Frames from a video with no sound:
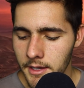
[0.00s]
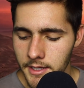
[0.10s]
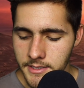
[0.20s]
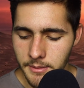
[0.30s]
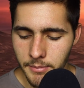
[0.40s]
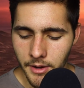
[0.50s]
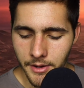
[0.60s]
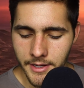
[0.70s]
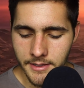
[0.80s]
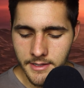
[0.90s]
Is it
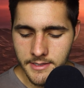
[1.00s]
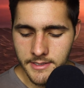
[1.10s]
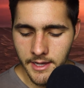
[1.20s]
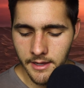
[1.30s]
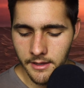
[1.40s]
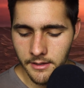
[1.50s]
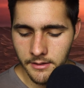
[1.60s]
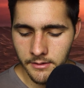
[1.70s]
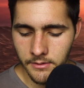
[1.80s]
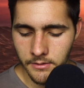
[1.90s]
buried in the
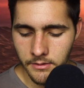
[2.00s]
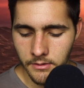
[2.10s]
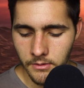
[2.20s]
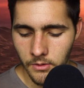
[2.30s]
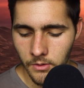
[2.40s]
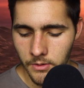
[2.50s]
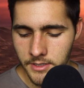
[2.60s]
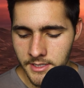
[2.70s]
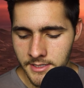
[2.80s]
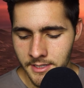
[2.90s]
sand? Or
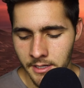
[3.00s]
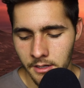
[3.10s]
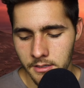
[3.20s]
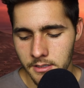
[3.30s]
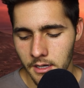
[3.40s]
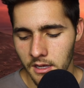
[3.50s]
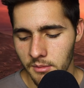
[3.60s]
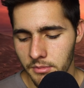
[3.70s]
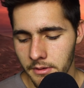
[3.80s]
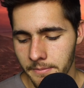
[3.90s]
is it sitting on
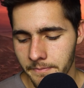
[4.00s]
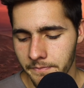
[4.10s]
top?